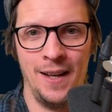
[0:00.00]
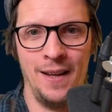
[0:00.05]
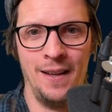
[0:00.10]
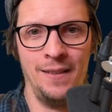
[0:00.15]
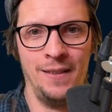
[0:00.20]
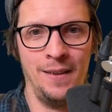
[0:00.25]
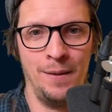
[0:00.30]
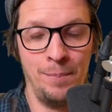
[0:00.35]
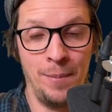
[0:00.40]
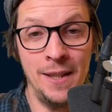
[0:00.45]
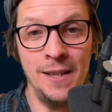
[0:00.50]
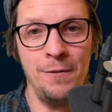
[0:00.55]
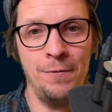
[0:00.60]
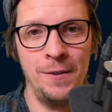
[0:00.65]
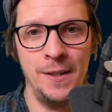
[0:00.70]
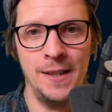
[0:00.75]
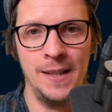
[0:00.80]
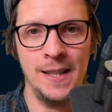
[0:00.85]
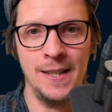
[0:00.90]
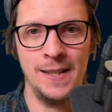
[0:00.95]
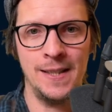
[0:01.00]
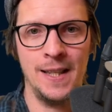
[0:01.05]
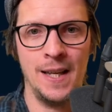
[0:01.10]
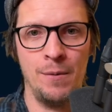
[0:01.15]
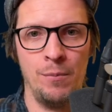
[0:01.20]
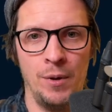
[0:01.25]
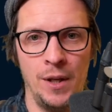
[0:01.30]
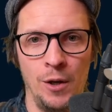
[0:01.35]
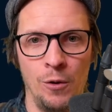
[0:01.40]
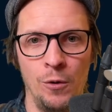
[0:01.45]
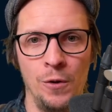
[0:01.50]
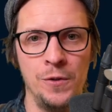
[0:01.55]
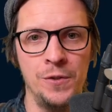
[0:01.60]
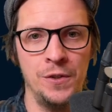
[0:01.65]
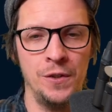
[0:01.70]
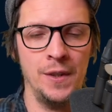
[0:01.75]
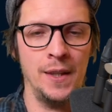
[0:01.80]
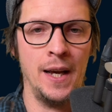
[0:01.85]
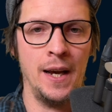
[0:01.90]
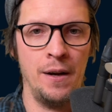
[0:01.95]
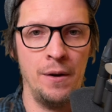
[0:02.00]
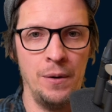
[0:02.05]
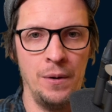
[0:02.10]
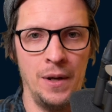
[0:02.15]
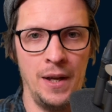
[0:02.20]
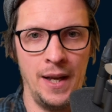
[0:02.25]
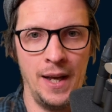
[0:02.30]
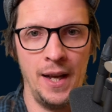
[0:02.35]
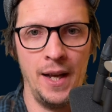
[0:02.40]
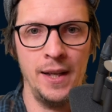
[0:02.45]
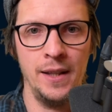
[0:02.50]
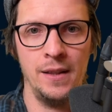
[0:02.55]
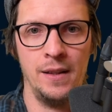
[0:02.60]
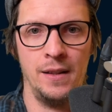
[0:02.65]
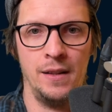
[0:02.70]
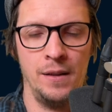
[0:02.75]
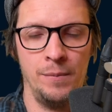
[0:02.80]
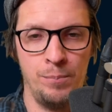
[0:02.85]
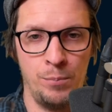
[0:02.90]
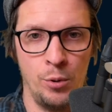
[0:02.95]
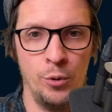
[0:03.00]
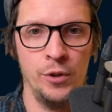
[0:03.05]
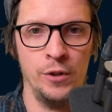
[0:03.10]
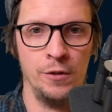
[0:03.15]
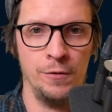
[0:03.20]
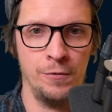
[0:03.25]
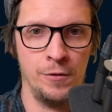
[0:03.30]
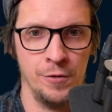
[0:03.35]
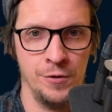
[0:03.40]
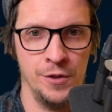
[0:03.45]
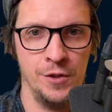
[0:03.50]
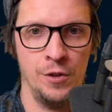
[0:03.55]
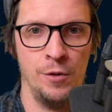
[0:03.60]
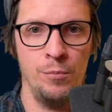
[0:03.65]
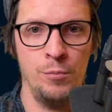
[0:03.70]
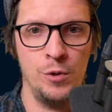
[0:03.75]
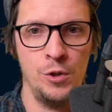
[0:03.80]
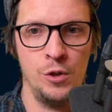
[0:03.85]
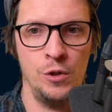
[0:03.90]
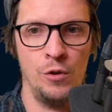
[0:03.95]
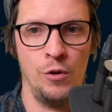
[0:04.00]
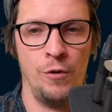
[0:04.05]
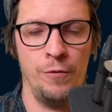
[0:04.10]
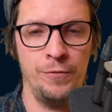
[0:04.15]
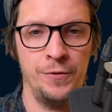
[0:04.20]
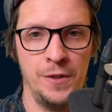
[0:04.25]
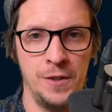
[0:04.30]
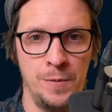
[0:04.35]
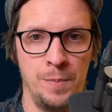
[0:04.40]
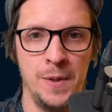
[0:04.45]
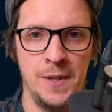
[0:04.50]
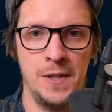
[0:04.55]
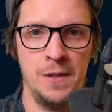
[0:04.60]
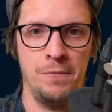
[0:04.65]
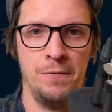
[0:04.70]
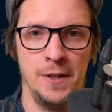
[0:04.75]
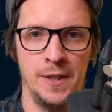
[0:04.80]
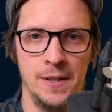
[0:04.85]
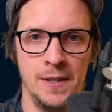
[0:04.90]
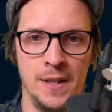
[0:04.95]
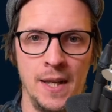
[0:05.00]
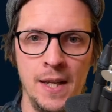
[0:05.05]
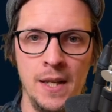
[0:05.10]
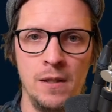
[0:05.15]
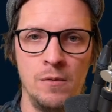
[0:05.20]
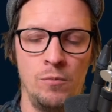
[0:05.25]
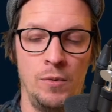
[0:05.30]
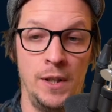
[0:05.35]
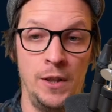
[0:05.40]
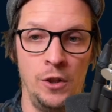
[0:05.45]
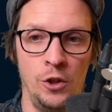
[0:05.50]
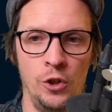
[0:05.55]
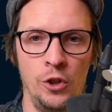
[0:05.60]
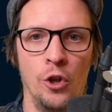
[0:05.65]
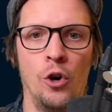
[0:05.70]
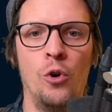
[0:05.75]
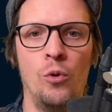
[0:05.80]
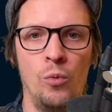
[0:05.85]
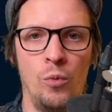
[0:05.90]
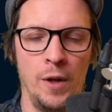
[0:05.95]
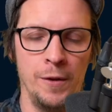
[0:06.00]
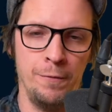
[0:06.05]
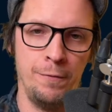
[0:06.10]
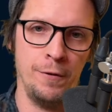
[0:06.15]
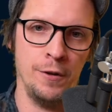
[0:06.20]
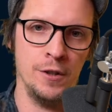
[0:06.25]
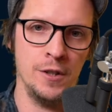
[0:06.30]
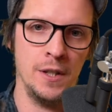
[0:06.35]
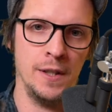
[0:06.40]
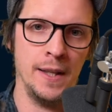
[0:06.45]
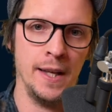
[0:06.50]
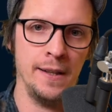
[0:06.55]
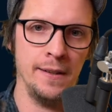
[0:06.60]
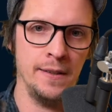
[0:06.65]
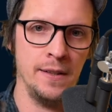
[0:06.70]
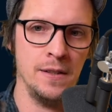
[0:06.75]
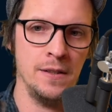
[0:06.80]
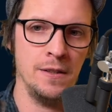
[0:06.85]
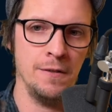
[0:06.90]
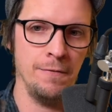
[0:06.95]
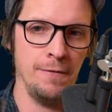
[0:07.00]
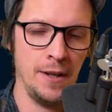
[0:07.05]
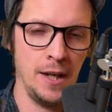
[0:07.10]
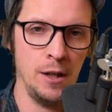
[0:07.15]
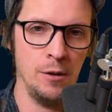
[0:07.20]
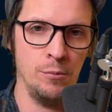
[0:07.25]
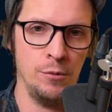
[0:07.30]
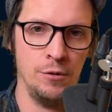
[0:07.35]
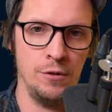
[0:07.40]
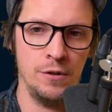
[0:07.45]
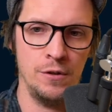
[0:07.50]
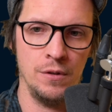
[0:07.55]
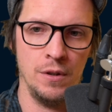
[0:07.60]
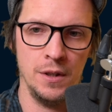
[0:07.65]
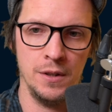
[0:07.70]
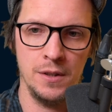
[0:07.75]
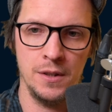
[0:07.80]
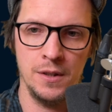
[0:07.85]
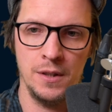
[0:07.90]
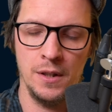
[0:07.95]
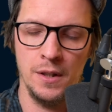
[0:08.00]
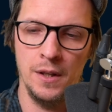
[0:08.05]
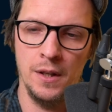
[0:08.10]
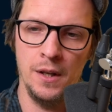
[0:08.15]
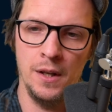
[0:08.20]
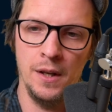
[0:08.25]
And the benefit is that we also now, at the point of consumption of the specific state, we know what functionality is available to us.